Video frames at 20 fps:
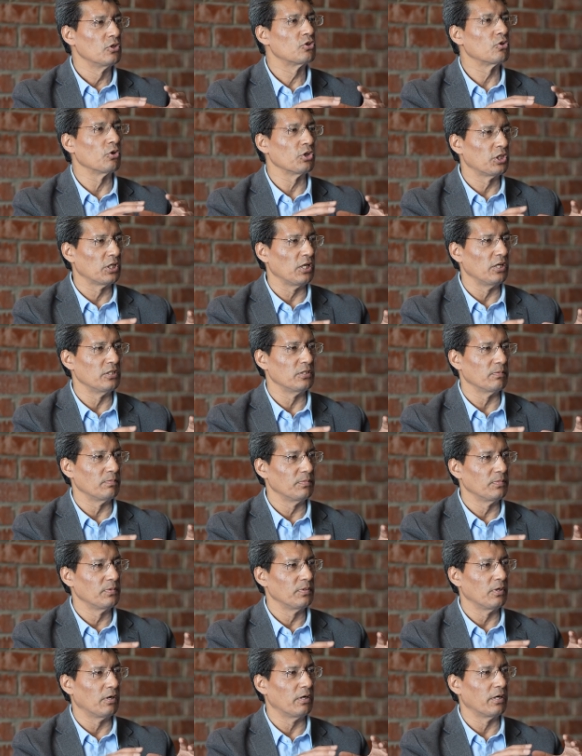socialism
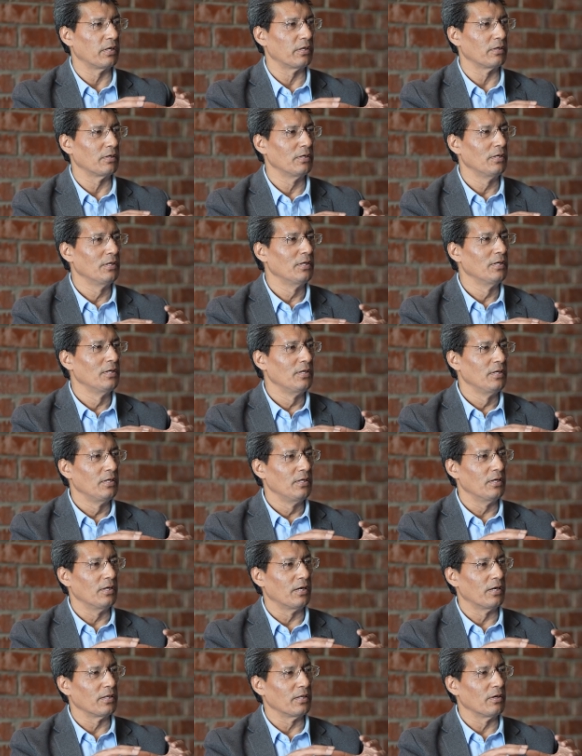or
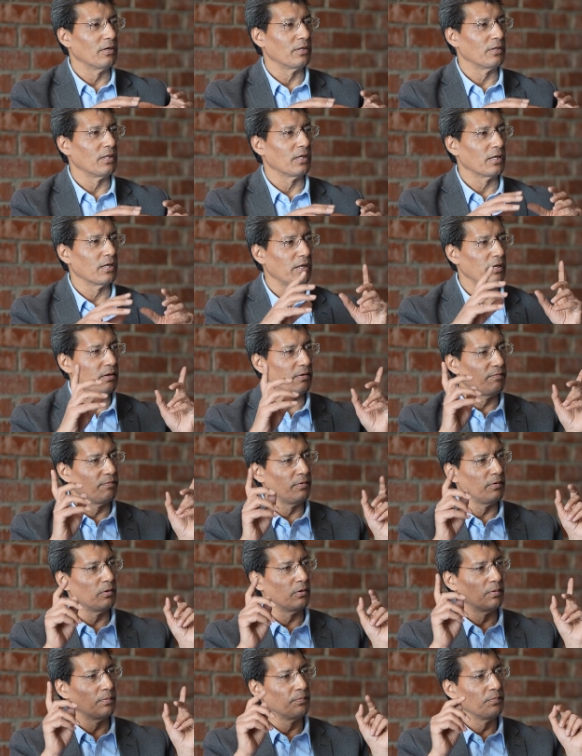the kind of,
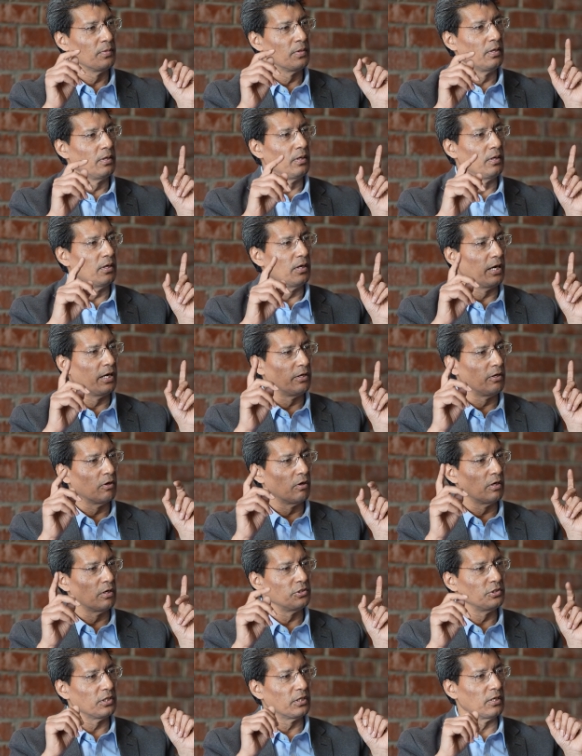
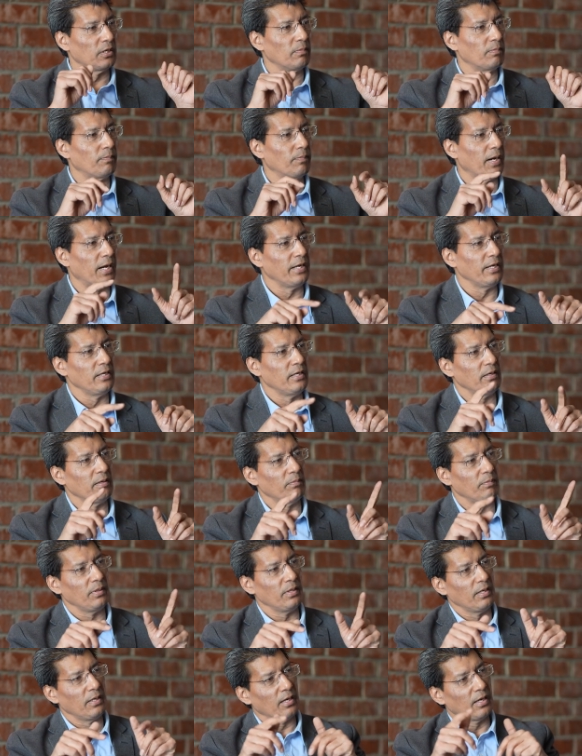ideological binding
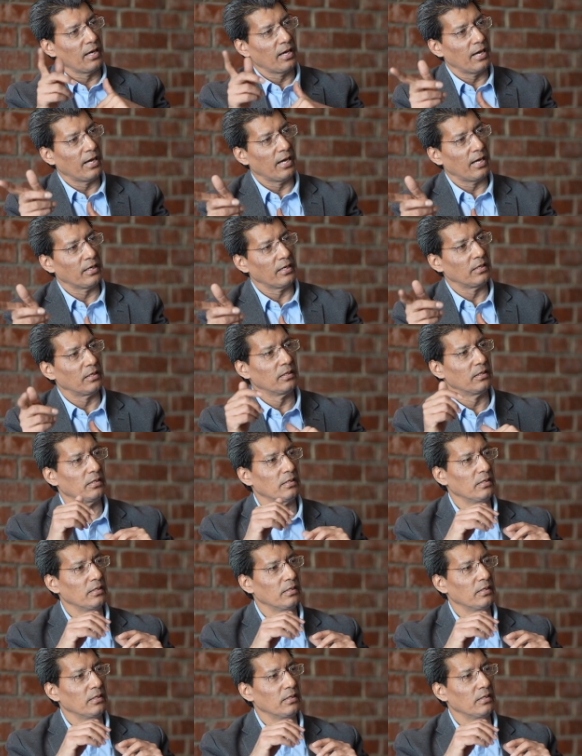we had